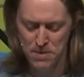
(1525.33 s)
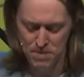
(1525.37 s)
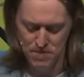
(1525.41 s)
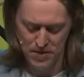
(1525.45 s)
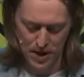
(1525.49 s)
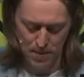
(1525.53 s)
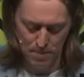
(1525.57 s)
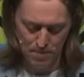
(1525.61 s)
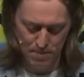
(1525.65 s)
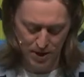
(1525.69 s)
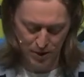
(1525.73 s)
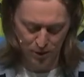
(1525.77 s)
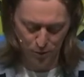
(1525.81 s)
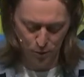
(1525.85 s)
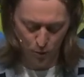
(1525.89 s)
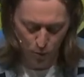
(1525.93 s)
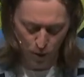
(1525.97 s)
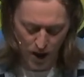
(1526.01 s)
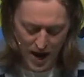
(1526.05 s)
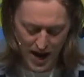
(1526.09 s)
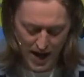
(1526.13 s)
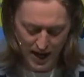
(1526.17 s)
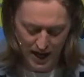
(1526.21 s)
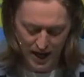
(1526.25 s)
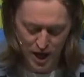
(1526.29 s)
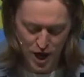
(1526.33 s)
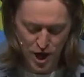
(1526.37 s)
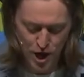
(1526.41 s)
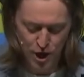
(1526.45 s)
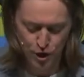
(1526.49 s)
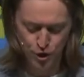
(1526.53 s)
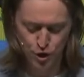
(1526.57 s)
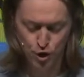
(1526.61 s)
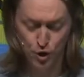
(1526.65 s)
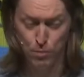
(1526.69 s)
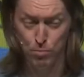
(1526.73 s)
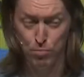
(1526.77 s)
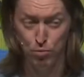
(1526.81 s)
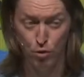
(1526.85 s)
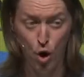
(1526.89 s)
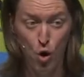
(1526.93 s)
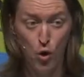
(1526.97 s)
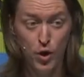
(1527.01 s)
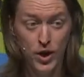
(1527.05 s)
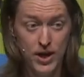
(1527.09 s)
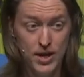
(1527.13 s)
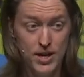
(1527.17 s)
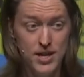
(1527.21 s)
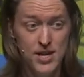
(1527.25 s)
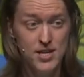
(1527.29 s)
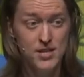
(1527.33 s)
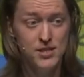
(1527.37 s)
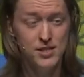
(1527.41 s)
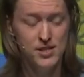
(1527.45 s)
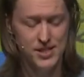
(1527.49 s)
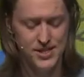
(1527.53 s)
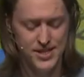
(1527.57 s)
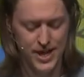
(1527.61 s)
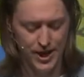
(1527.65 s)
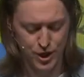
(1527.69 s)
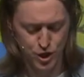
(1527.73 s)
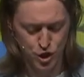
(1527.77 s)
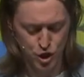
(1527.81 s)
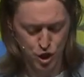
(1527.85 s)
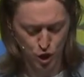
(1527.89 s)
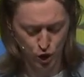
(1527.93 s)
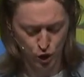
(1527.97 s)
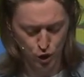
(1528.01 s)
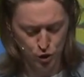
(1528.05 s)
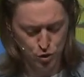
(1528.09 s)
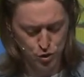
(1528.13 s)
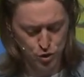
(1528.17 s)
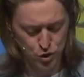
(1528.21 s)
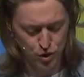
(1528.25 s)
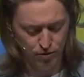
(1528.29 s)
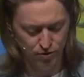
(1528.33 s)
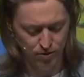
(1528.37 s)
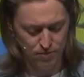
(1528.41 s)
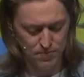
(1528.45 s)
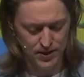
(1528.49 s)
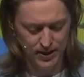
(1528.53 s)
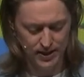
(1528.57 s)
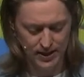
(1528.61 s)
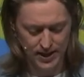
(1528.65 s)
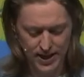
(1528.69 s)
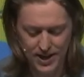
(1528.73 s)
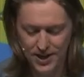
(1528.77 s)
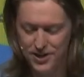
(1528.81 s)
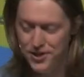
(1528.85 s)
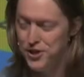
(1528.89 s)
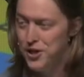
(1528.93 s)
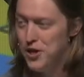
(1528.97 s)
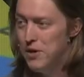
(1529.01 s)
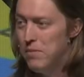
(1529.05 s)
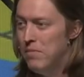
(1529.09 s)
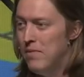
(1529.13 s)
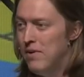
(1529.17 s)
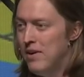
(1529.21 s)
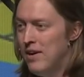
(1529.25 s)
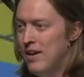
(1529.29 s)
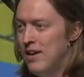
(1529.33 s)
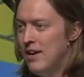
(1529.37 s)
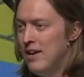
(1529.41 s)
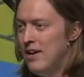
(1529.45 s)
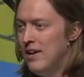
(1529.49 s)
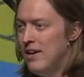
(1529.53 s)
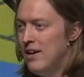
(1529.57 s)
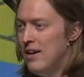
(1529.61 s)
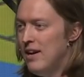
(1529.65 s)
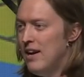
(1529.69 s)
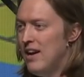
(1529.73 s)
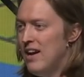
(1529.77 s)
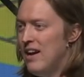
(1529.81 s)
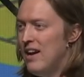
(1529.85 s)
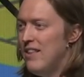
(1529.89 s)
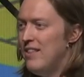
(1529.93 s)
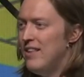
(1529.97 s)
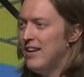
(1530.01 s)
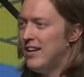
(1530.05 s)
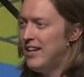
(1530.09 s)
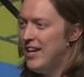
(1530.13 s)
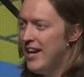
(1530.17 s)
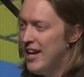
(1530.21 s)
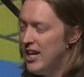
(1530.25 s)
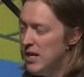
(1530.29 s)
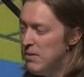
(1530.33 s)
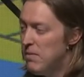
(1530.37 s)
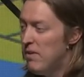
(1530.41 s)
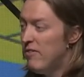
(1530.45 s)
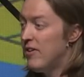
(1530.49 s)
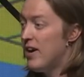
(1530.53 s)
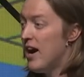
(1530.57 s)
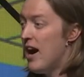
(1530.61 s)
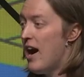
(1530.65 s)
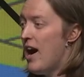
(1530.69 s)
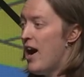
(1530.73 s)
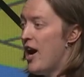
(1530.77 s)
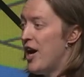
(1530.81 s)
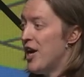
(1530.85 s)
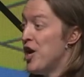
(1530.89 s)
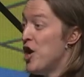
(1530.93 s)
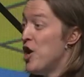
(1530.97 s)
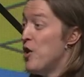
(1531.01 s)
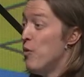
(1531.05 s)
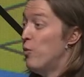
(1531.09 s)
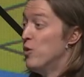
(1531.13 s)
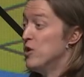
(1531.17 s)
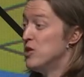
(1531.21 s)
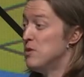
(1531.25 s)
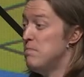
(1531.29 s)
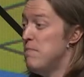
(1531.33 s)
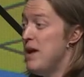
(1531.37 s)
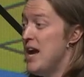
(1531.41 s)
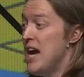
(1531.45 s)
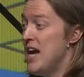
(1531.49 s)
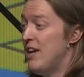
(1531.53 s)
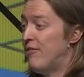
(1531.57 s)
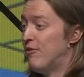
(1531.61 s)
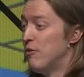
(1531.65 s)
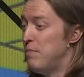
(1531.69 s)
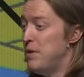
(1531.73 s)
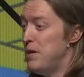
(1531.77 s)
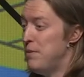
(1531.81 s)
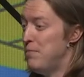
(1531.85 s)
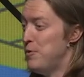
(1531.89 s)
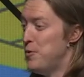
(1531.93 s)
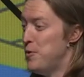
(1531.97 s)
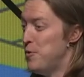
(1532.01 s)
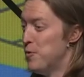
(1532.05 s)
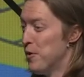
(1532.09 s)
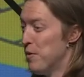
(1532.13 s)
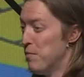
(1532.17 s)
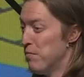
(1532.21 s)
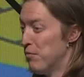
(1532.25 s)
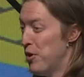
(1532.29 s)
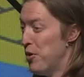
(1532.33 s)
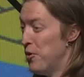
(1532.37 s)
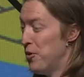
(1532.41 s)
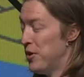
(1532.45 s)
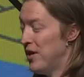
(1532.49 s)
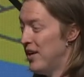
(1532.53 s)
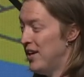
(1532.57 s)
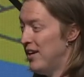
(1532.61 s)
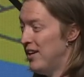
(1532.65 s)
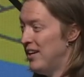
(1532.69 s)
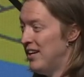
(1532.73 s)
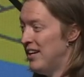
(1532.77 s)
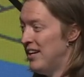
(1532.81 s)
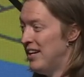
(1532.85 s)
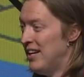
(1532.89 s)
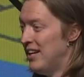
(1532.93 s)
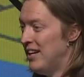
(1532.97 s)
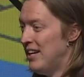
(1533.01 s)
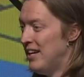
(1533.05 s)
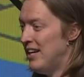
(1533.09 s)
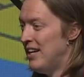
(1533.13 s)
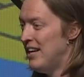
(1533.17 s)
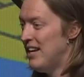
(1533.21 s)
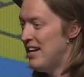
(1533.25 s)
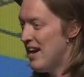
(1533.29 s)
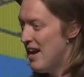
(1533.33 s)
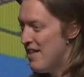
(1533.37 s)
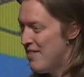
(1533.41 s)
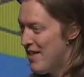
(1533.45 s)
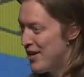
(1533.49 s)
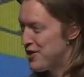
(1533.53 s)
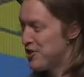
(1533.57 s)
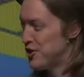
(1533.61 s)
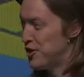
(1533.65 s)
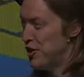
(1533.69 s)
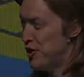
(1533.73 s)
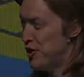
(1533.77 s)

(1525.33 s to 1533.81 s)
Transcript: a better way. Your brokenness does not exclude you from the kingdom. The kingdom of God was made for people who are broken, and that's good